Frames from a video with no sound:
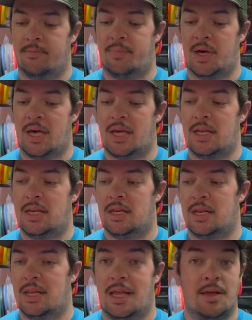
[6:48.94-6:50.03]
But
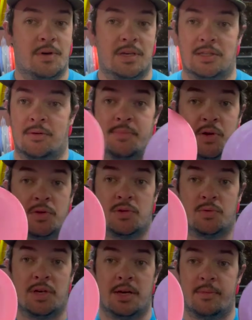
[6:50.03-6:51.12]
anyways, they're both
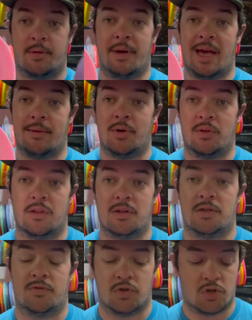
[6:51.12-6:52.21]
sweet. I'm gonna bag both of
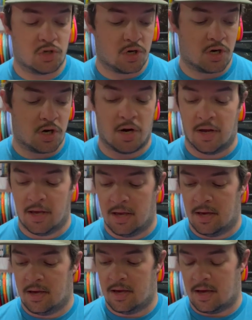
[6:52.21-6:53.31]
these for sure.
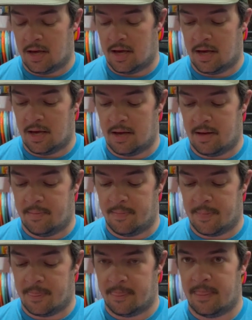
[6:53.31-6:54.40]

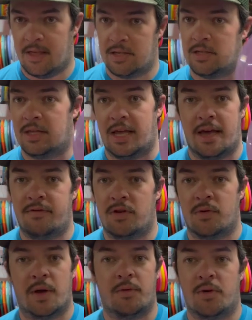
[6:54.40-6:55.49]
The
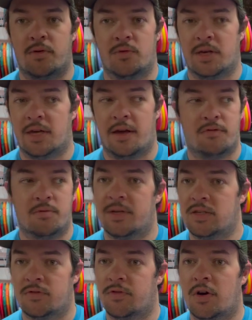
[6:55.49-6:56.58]
heavier weight one went every bit
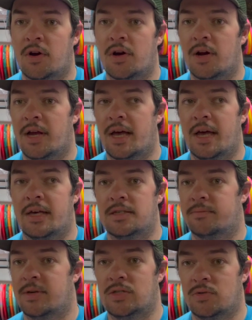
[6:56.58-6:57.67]
as far as
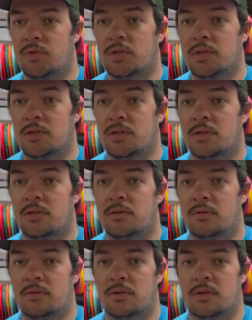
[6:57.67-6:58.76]
my Zeus's
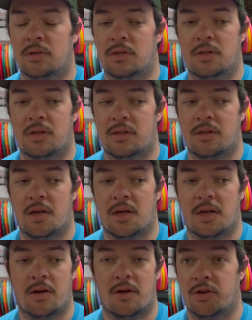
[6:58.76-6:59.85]

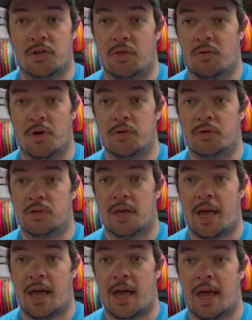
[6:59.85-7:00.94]
on good throws.
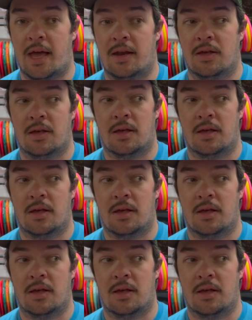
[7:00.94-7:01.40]
Like I had